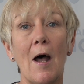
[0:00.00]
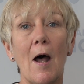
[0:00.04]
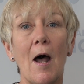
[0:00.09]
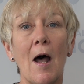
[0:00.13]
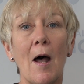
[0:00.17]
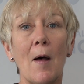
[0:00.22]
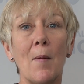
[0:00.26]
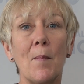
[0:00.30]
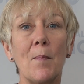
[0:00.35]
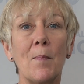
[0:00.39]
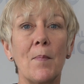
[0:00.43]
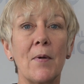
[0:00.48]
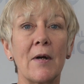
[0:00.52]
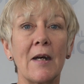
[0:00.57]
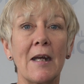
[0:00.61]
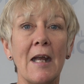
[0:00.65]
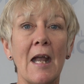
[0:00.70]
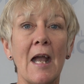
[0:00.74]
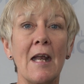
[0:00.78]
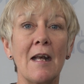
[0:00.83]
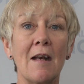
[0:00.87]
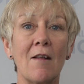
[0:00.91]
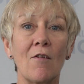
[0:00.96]
But
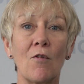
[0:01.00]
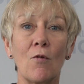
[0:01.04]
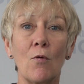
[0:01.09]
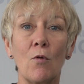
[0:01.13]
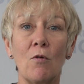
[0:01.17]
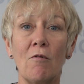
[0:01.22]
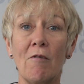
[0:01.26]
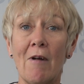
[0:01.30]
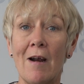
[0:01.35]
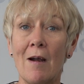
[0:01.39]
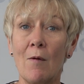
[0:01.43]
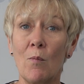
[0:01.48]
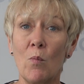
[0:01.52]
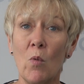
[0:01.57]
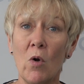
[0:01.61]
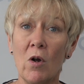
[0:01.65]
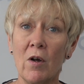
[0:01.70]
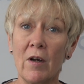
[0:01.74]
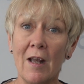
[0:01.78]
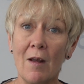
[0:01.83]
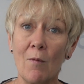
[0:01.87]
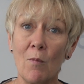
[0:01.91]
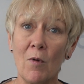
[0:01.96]
again, it's all around
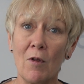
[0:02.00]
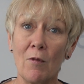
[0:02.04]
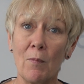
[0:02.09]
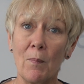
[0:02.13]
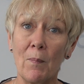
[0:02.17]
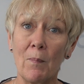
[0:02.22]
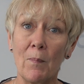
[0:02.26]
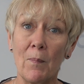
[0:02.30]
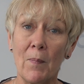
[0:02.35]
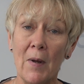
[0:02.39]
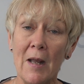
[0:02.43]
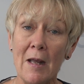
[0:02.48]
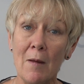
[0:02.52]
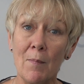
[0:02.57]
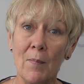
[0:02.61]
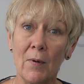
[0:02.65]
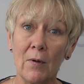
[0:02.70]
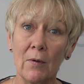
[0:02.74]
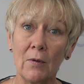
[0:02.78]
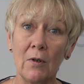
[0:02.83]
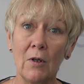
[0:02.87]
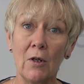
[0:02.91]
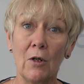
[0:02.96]
working with
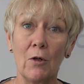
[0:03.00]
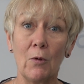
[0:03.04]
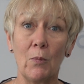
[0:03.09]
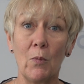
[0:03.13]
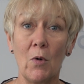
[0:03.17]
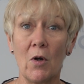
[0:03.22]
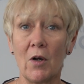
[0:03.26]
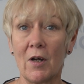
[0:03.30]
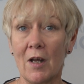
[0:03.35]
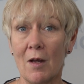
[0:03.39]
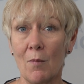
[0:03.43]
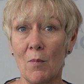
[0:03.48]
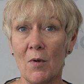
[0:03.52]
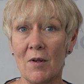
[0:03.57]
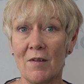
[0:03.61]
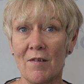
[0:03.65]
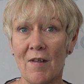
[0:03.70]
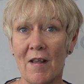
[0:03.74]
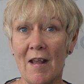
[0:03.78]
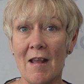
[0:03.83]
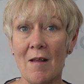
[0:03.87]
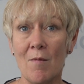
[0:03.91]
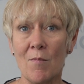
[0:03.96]
people, working with
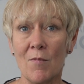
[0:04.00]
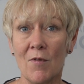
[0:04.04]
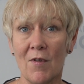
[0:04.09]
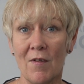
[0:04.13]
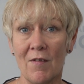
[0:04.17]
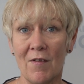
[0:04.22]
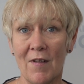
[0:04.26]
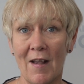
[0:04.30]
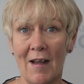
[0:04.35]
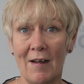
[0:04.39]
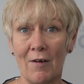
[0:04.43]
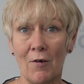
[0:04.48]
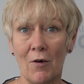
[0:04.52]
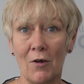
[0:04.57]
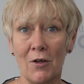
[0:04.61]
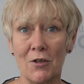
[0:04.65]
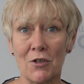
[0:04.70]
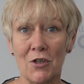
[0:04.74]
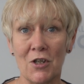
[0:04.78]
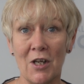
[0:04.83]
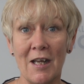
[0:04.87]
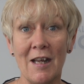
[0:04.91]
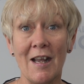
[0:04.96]
teams and
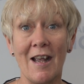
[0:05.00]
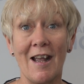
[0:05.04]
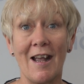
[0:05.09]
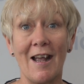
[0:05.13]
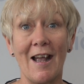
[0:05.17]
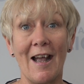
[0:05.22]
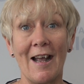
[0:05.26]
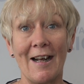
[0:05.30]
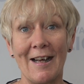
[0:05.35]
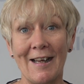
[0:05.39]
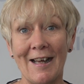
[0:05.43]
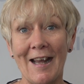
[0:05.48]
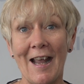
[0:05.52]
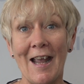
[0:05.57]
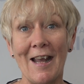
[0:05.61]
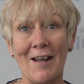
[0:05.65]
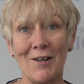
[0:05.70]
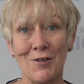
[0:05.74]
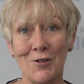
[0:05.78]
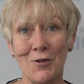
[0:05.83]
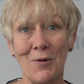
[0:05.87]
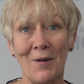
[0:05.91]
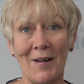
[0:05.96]
technology, and
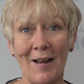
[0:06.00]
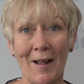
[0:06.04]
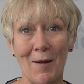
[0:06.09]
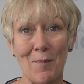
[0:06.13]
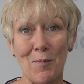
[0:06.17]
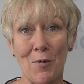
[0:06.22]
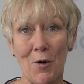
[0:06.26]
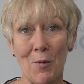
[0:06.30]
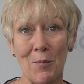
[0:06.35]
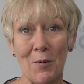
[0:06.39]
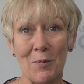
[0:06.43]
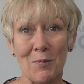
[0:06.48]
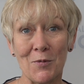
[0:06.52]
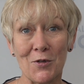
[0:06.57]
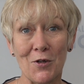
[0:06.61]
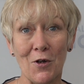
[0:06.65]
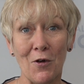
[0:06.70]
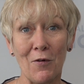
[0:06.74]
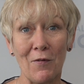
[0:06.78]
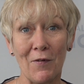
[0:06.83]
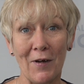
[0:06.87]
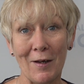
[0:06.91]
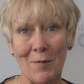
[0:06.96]
again, doing that problem
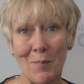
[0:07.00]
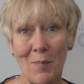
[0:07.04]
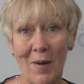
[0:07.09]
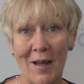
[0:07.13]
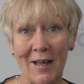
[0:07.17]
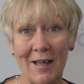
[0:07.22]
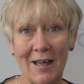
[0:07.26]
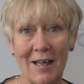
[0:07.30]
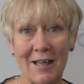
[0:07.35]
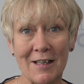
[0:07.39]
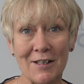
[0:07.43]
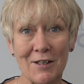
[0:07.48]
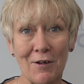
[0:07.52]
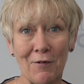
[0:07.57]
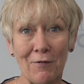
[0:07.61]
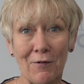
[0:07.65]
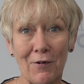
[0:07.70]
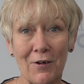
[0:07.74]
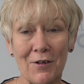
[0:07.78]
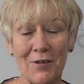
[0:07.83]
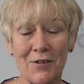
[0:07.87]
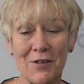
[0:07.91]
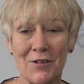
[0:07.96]
solving and making a
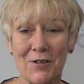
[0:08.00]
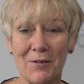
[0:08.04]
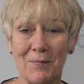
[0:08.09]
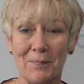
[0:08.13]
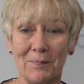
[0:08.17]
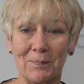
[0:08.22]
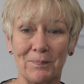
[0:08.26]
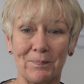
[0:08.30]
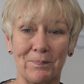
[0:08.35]
difference.